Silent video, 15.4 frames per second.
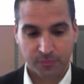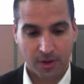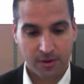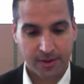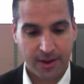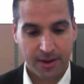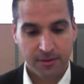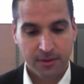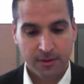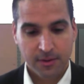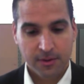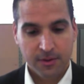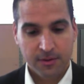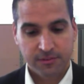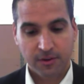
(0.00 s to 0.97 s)
Okay,
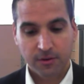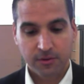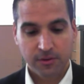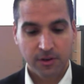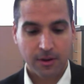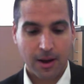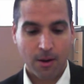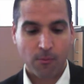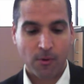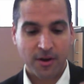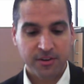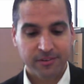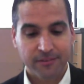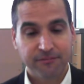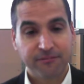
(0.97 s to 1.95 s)
so I want
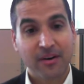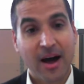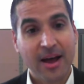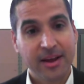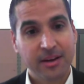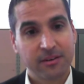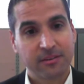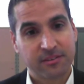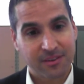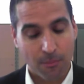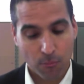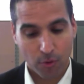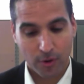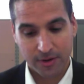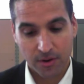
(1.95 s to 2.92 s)
you to find
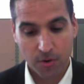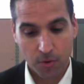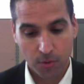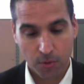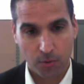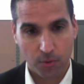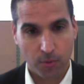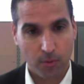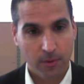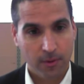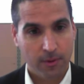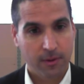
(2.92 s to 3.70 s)
someone who,